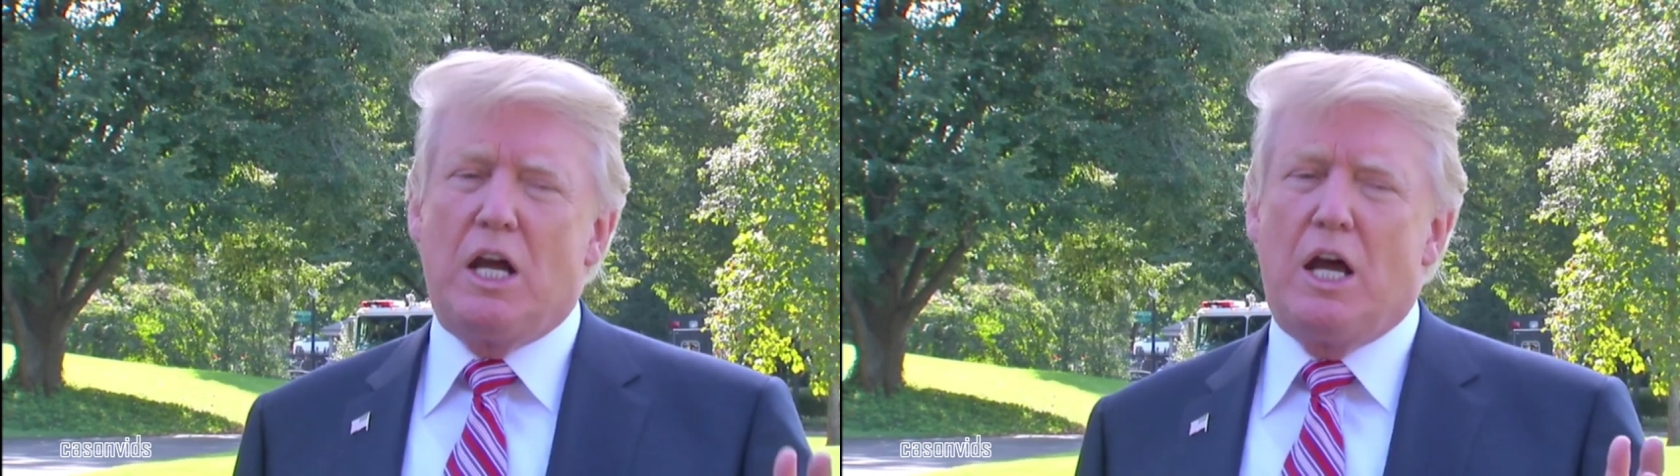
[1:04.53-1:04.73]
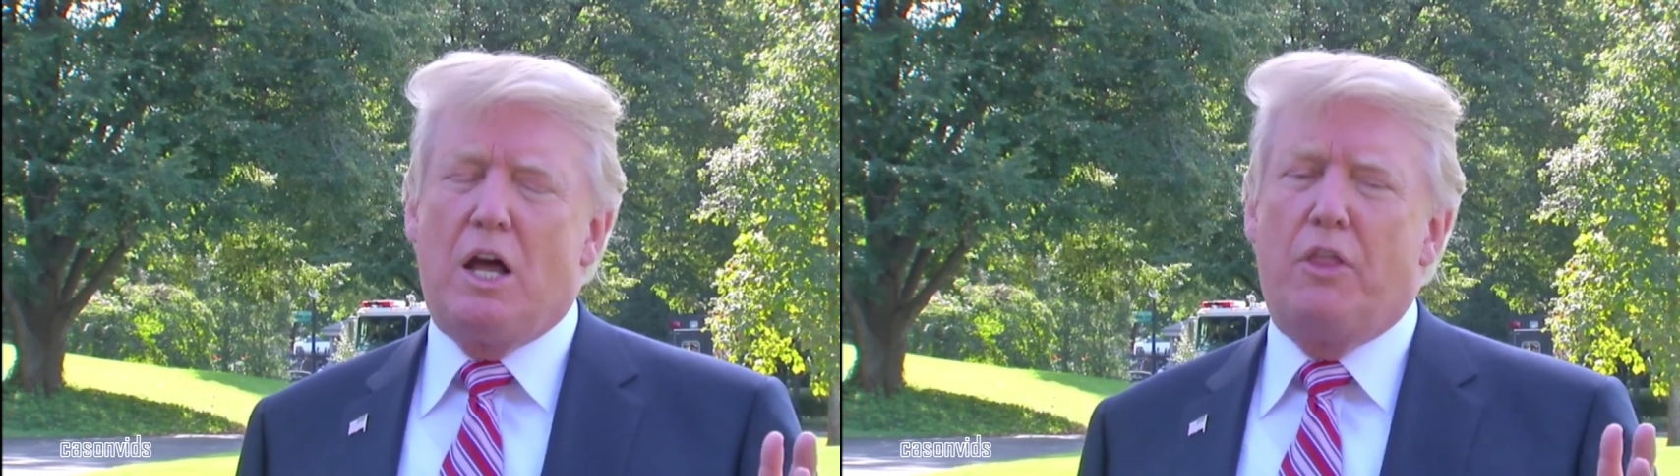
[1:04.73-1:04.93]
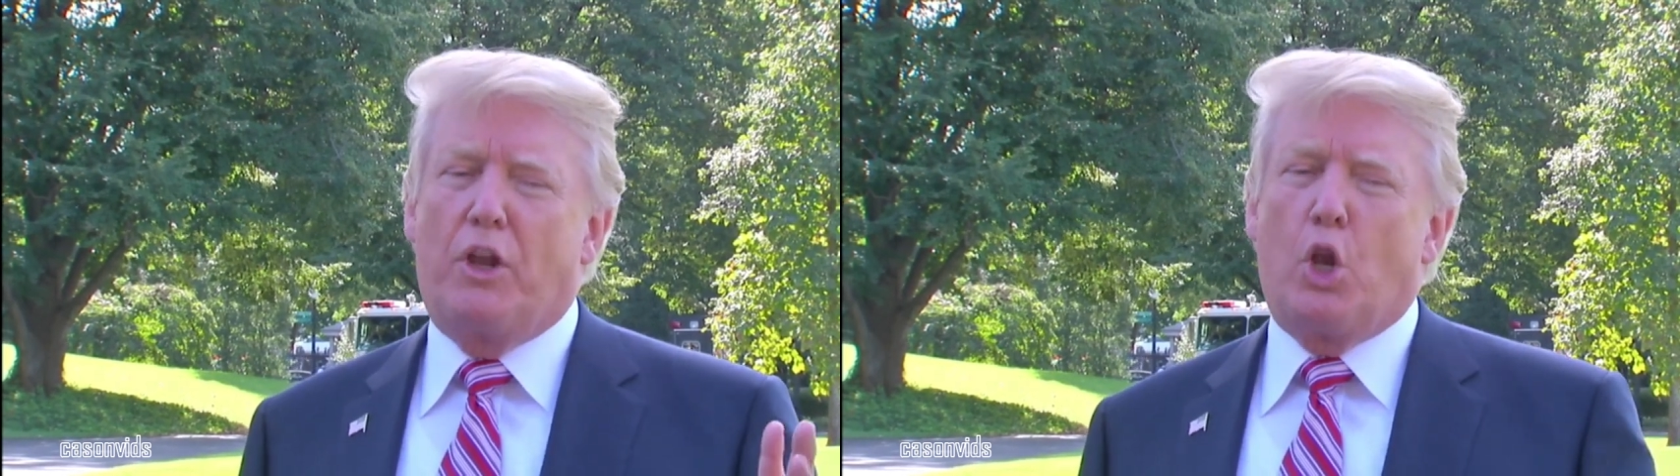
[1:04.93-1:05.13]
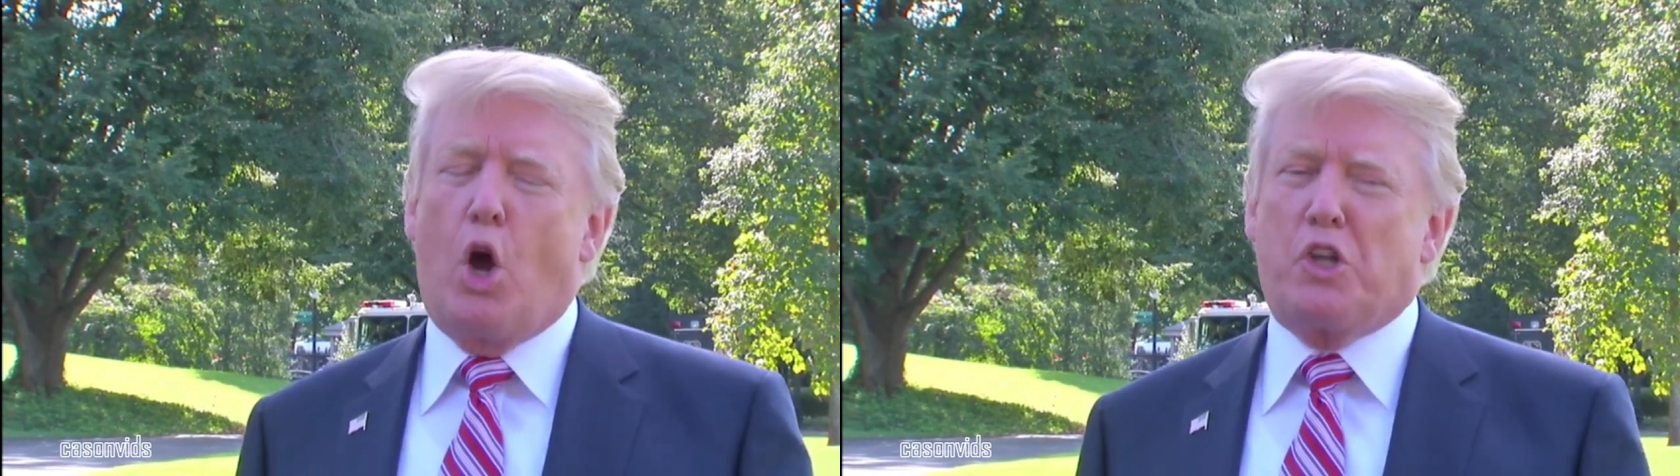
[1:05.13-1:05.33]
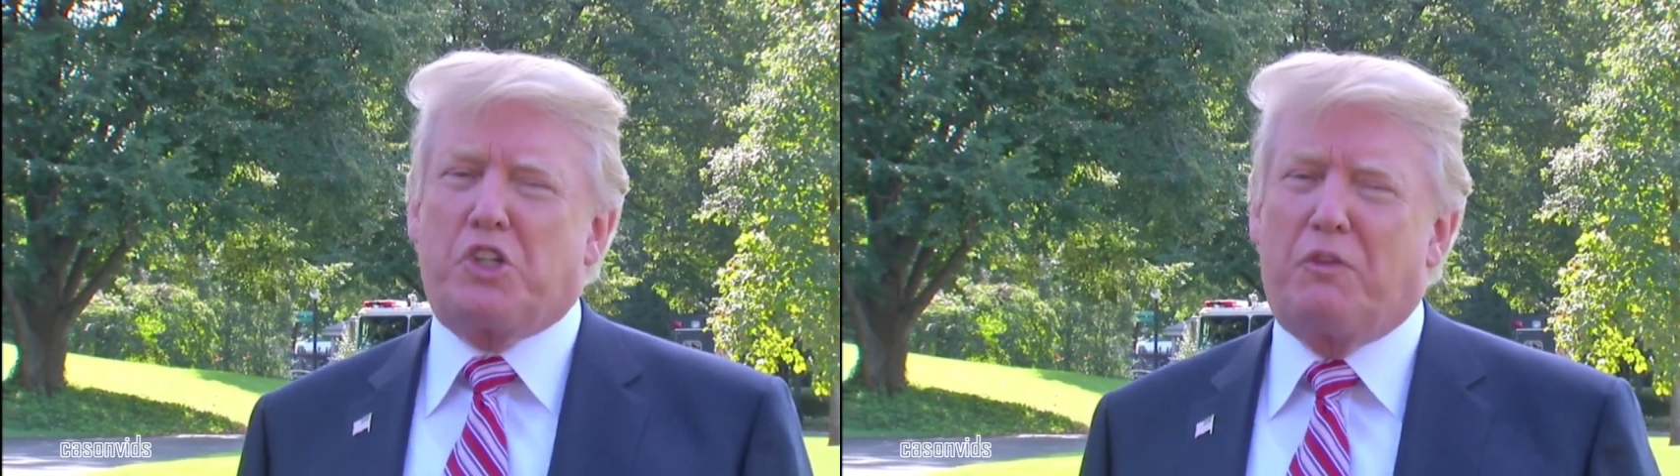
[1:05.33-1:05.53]
Uh, the
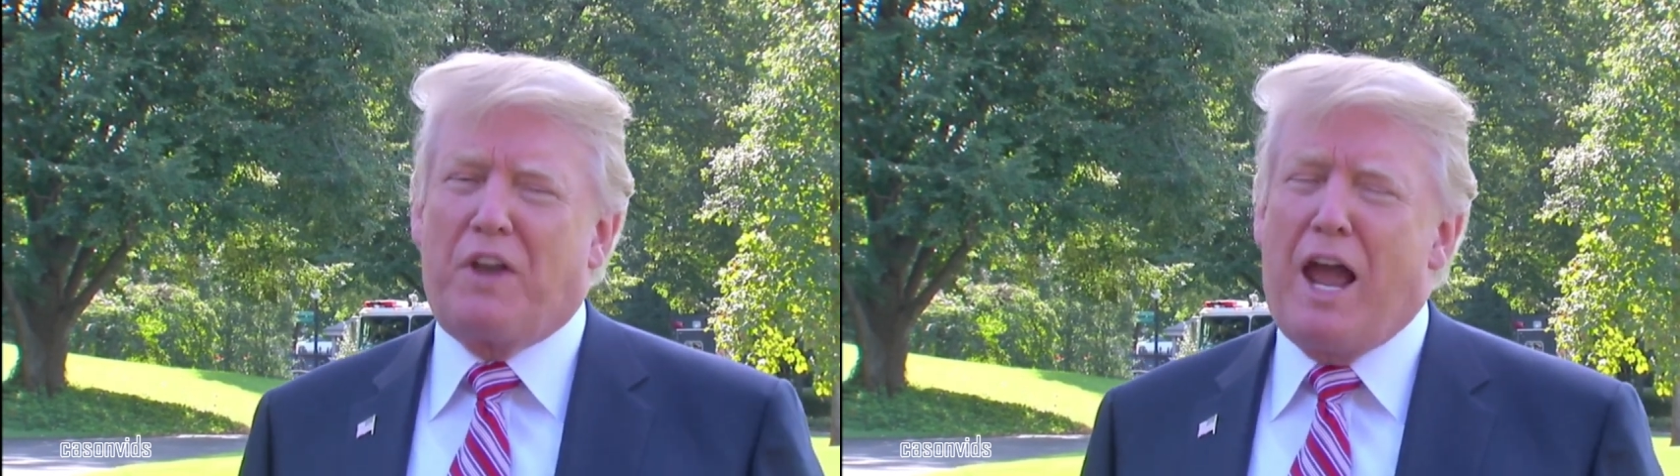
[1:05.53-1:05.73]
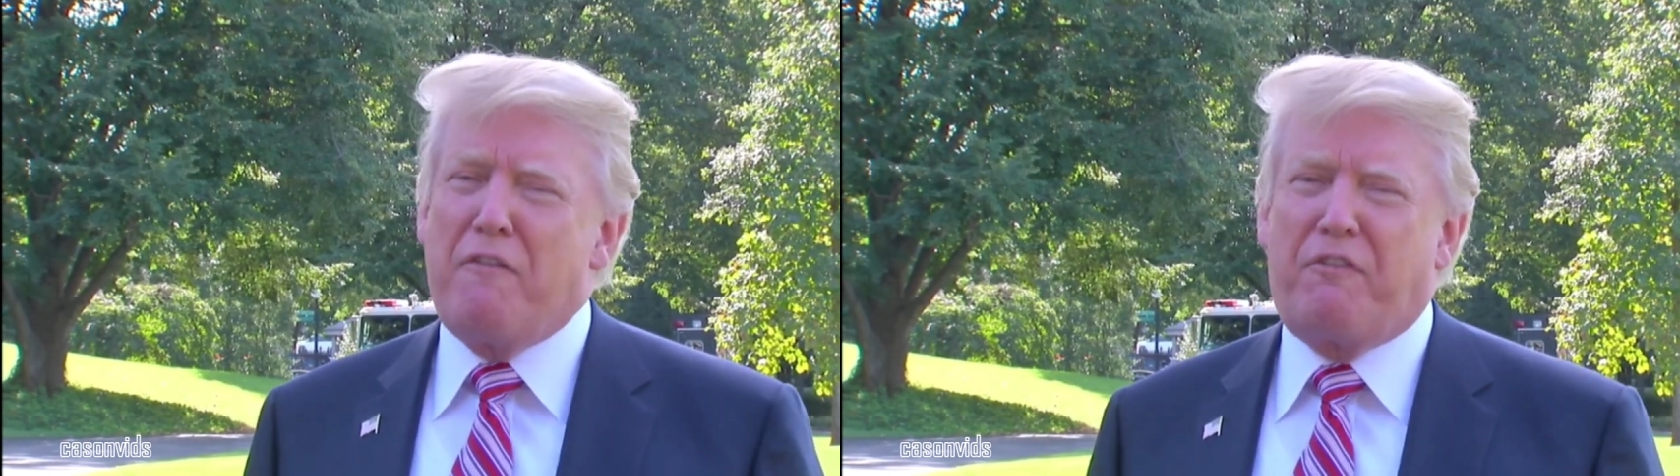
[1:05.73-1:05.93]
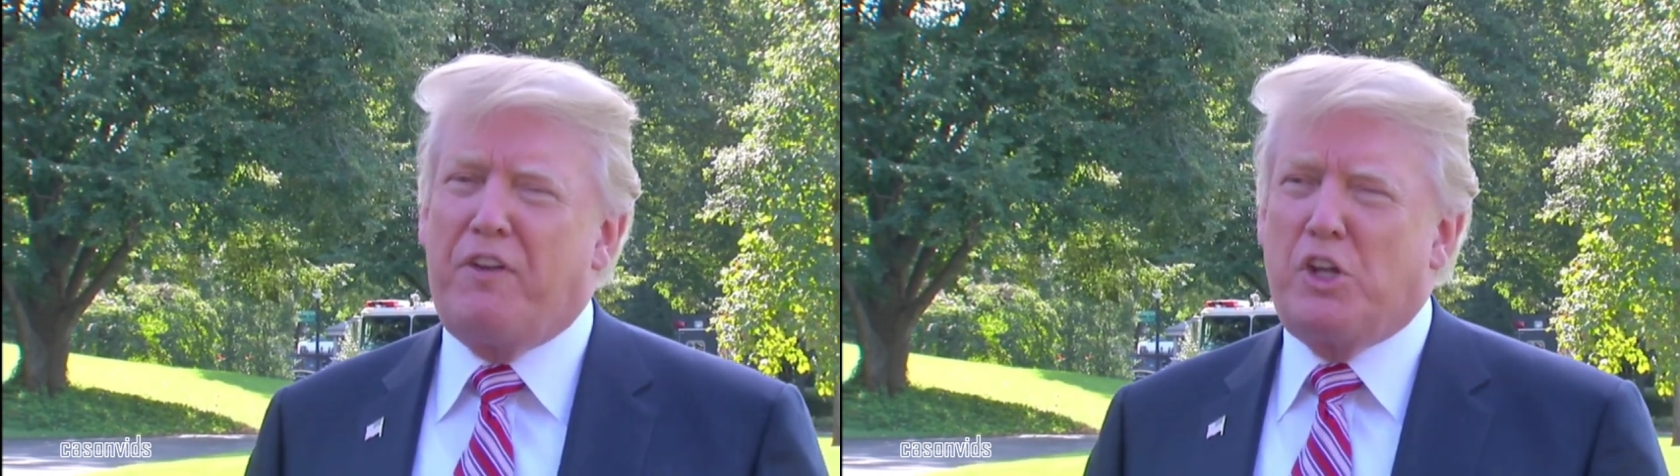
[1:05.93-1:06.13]
loss of life,